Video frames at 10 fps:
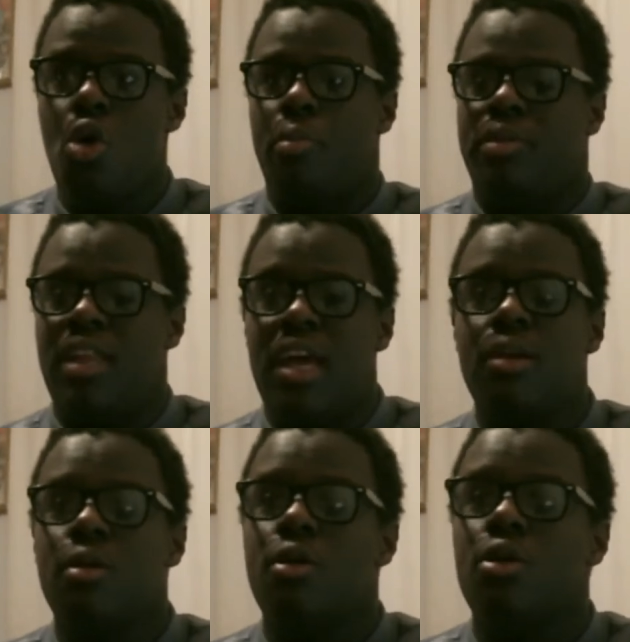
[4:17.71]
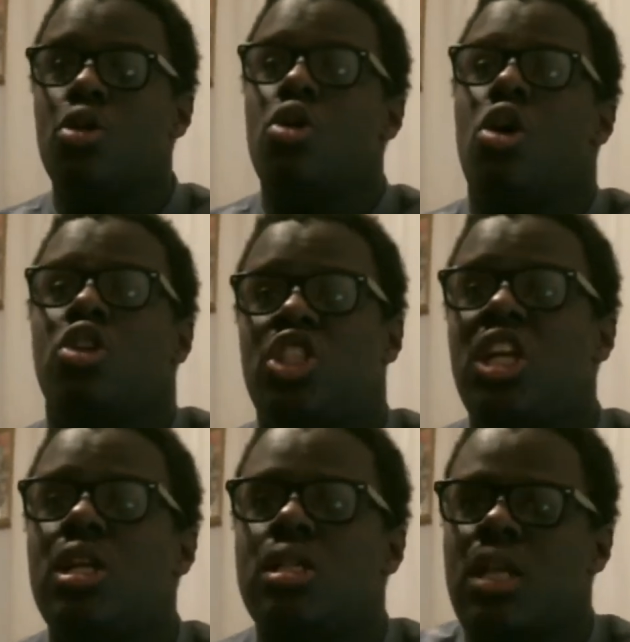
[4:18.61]
But then
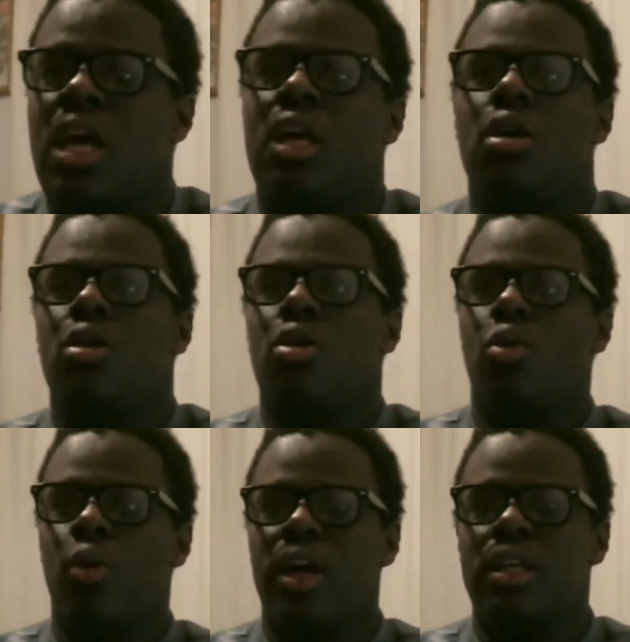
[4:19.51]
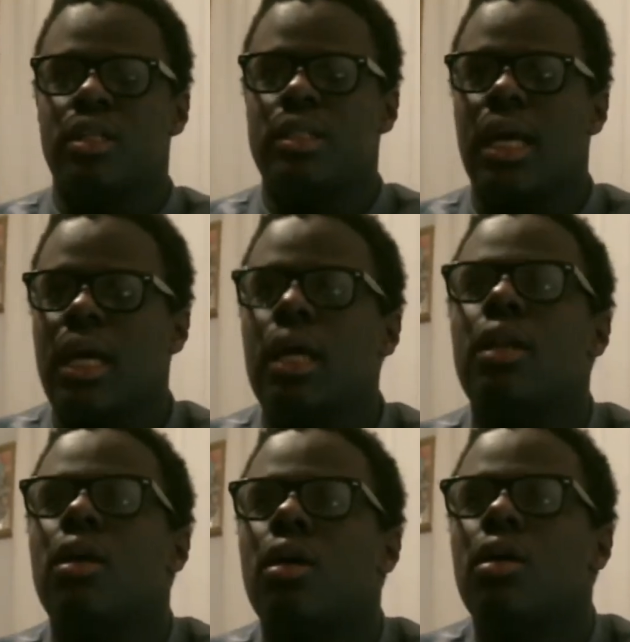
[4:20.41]
Shin is like, wait a second,
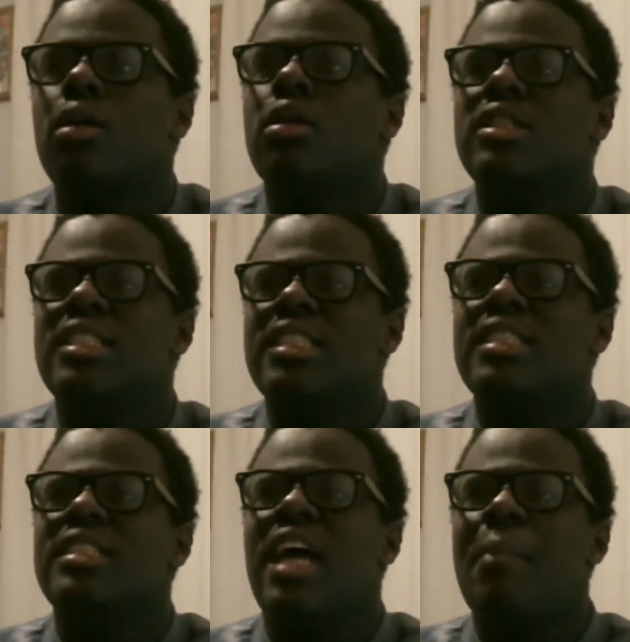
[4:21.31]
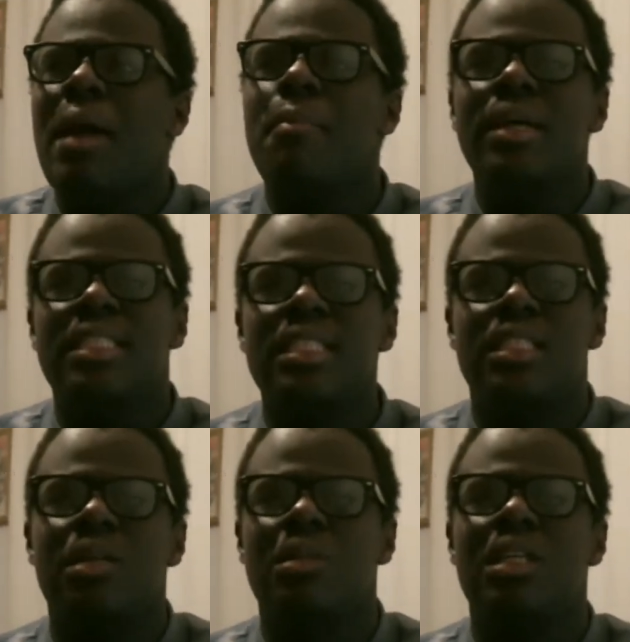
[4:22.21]
am I missing
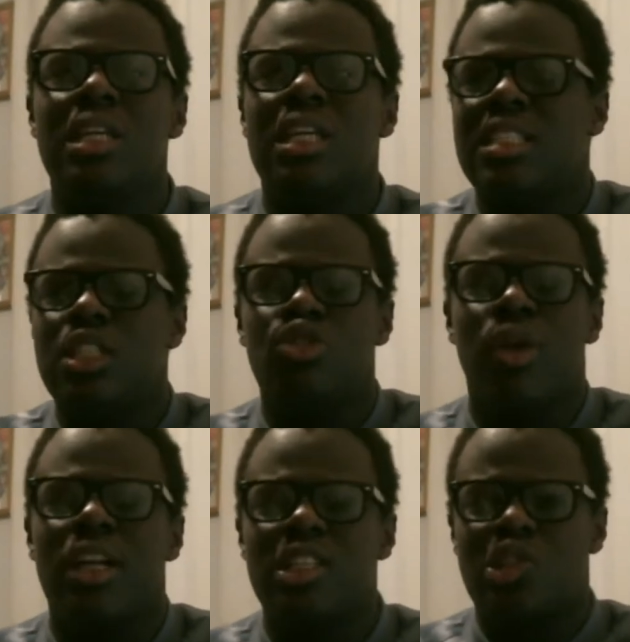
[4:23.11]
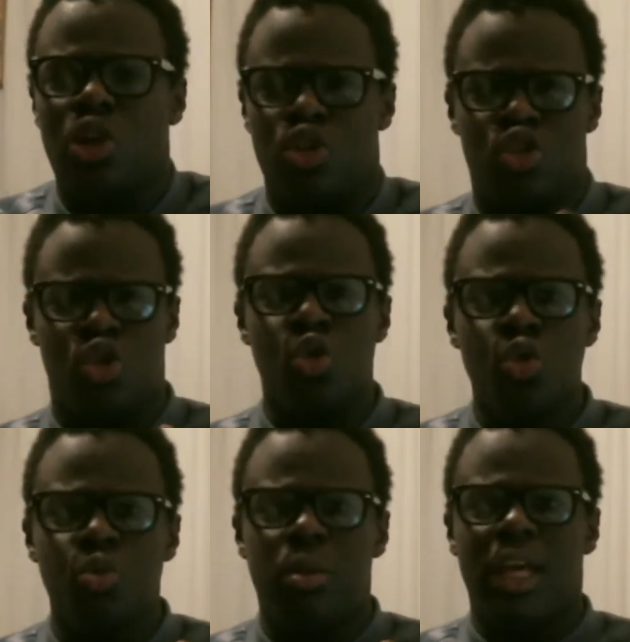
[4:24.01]
something? Is he trying to start
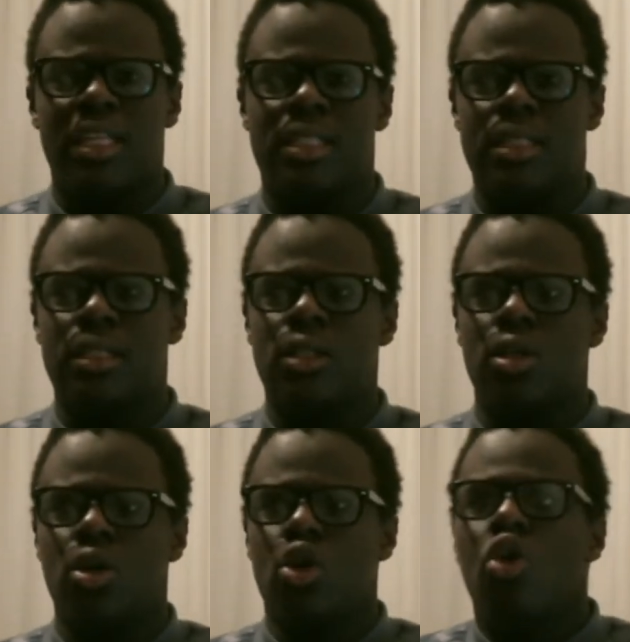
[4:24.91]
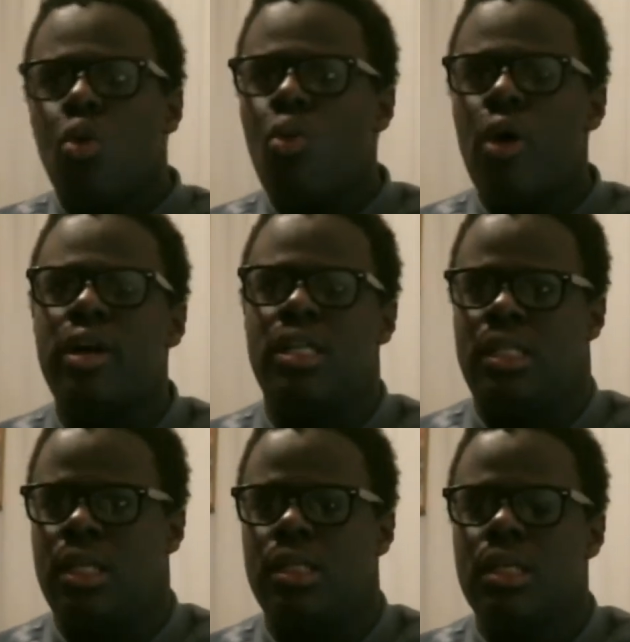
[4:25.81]
two blazes? Where is
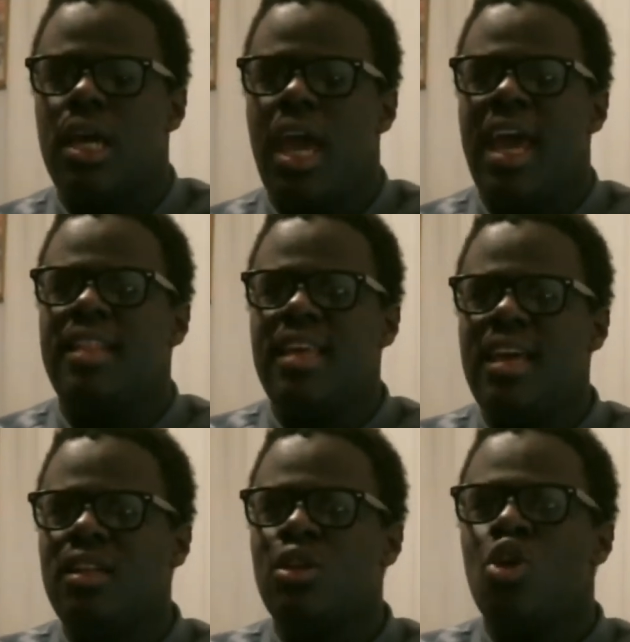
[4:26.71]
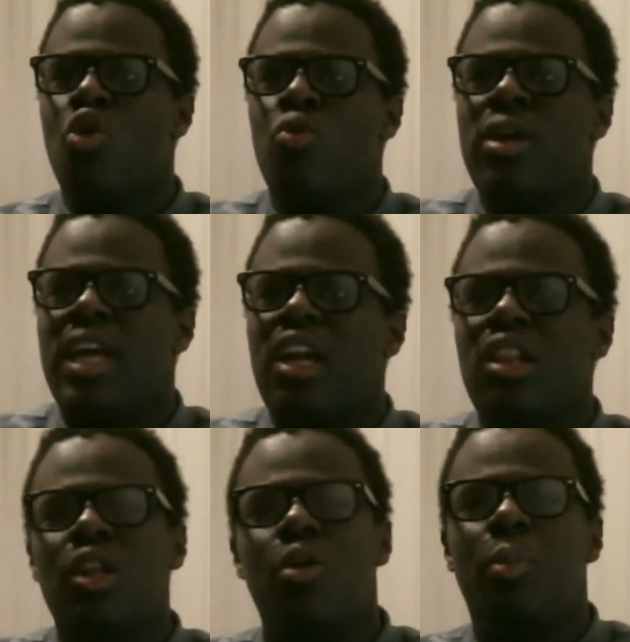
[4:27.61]
it? And then we get a
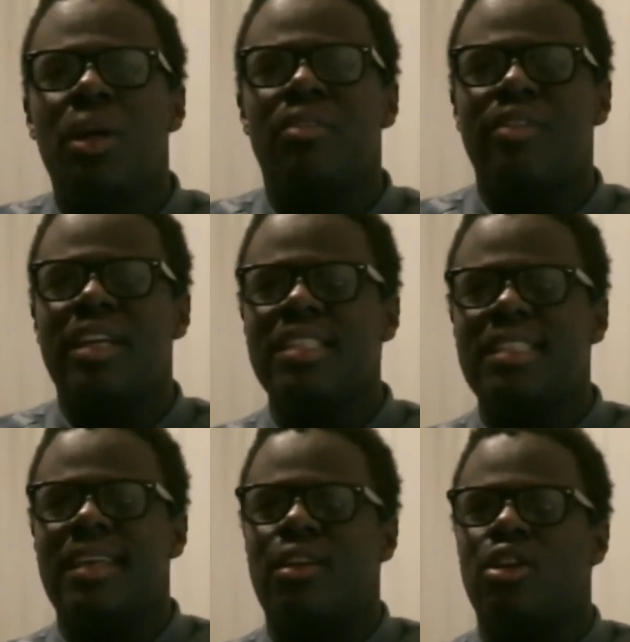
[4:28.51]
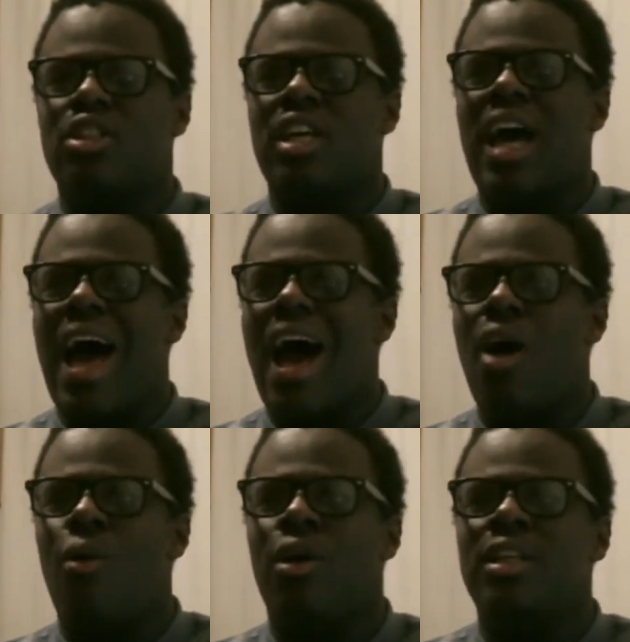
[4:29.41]
little bit of insight onto
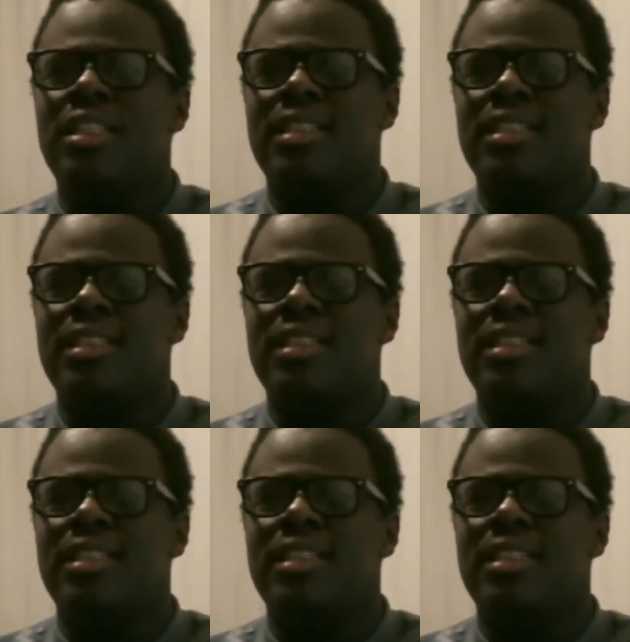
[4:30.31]
how an